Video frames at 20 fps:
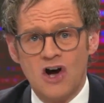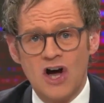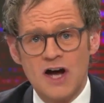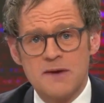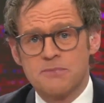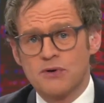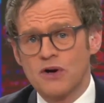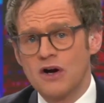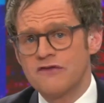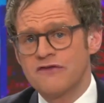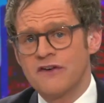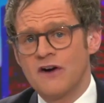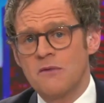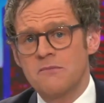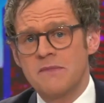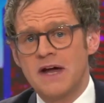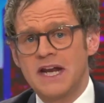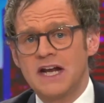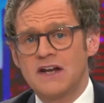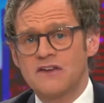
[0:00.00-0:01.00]
High
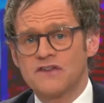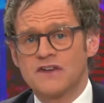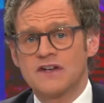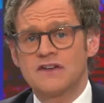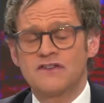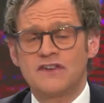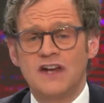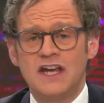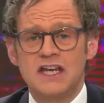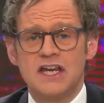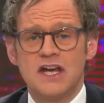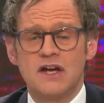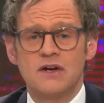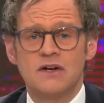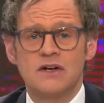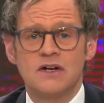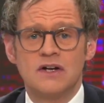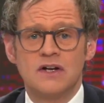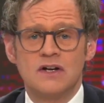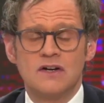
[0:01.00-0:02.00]
profile medics
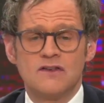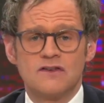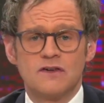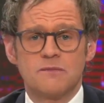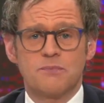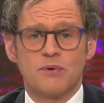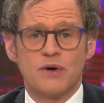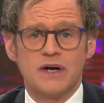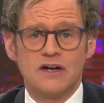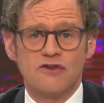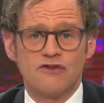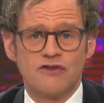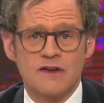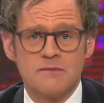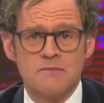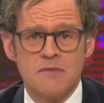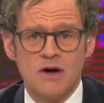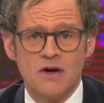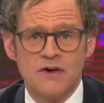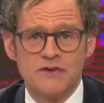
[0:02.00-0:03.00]
continue to preach
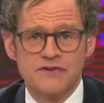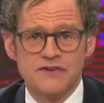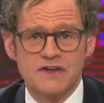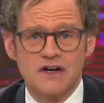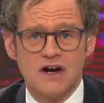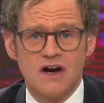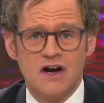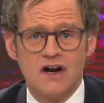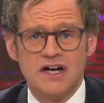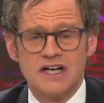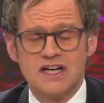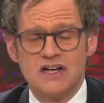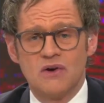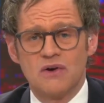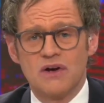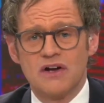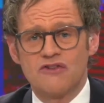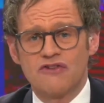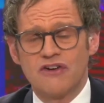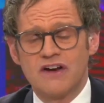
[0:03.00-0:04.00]
the mask
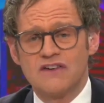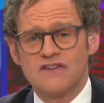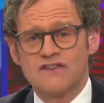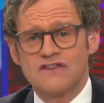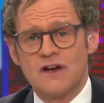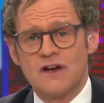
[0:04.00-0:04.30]
ideology.